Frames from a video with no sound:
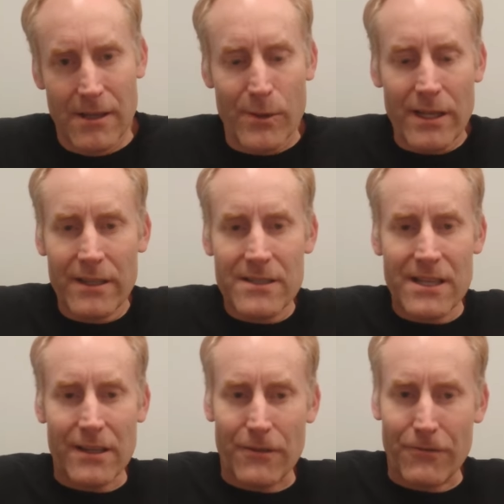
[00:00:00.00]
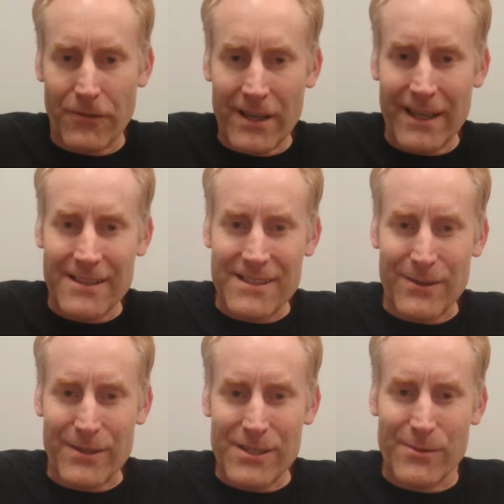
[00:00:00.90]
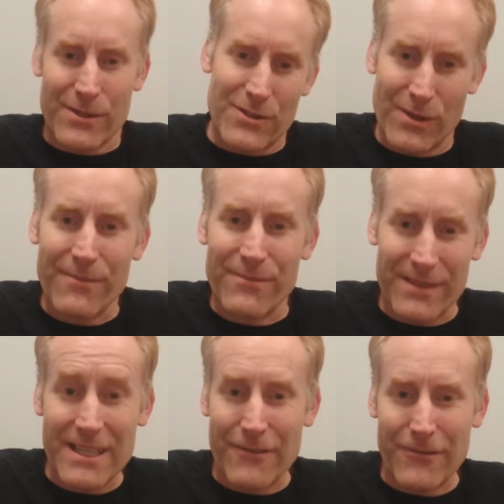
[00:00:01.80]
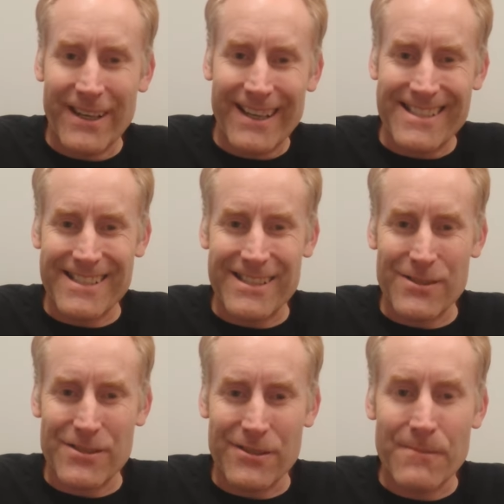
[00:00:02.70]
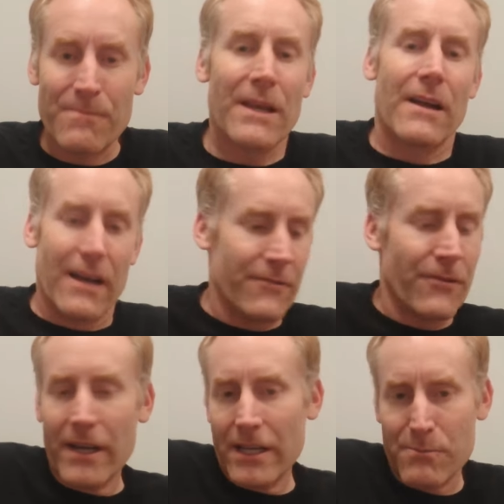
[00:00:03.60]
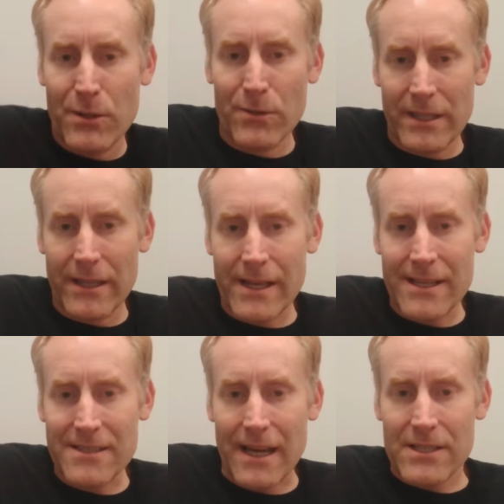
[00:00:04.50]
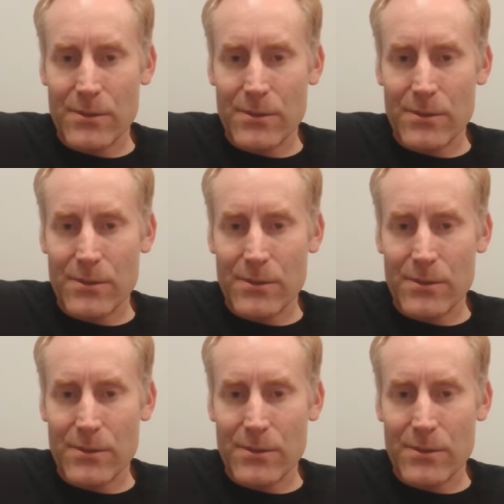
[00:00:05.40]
we can then take the financing risk, which is what the debt financers are used to, and finance purely against that.